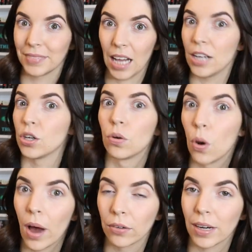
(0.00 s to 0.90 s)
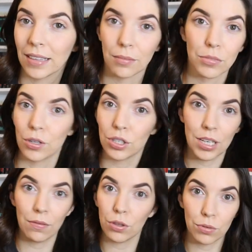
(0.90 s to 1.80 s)
I don't know how to rate them. So I just
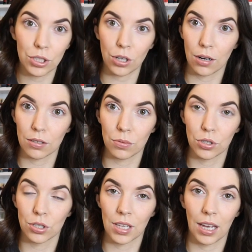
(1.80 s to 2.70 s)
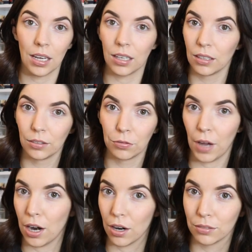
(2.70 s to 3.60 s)
gave it 3 stars, which is like
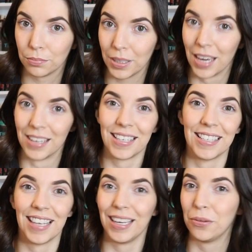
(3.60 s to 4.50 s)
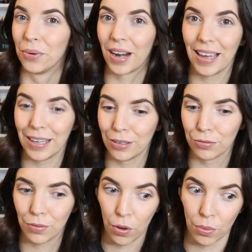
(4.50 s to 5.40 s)
fair because it's like what I
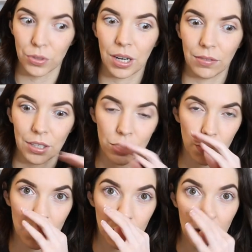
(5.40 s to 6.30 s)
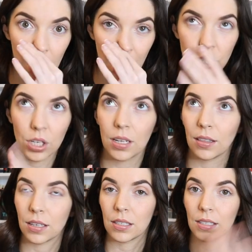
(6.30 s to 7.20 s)
give almost every short story collection
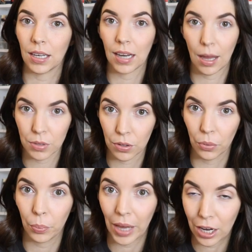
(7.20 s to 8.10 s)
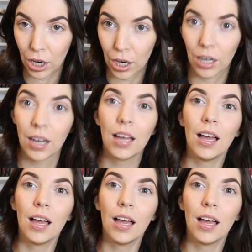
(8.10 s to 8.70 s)
unless it's like an absolute banger.